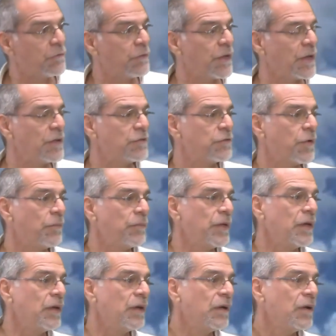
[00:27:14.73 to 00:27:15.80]
of things from
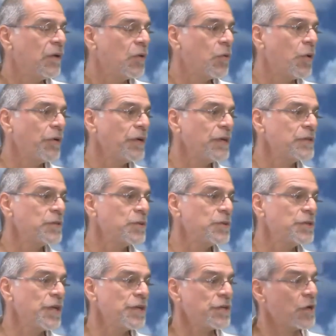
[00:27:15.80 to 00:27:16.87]
the Quarry
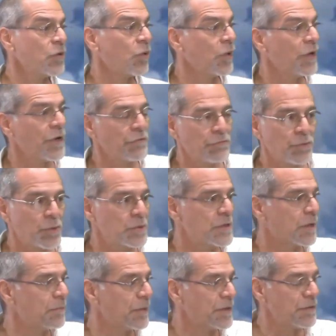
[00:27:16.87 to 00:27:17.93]
Association, all their roads
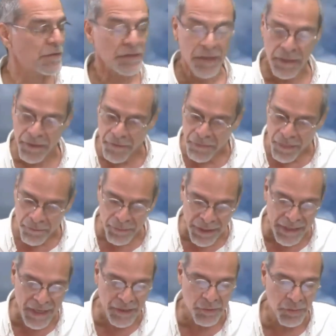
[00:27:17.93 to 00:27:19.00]
and materials.
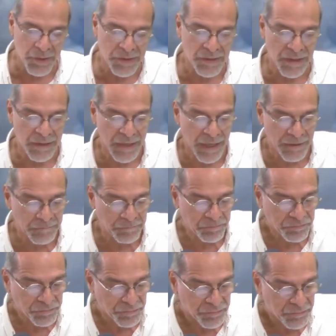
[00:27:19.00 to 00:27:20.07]
But it gets worse than that
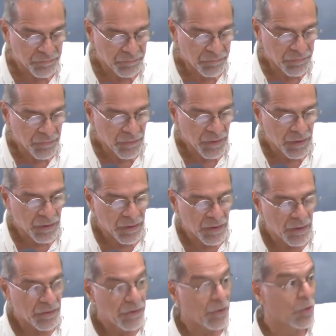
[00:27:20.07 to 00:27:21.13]

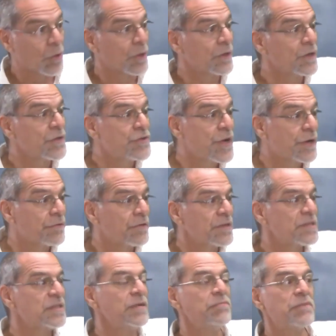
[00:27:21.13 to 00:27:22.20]
the Auditor
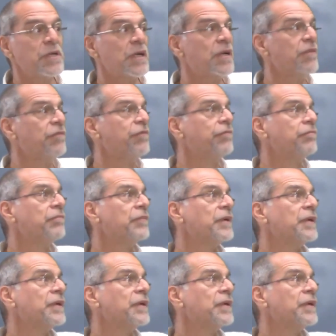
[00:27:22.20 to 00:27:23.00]
General seemed to have,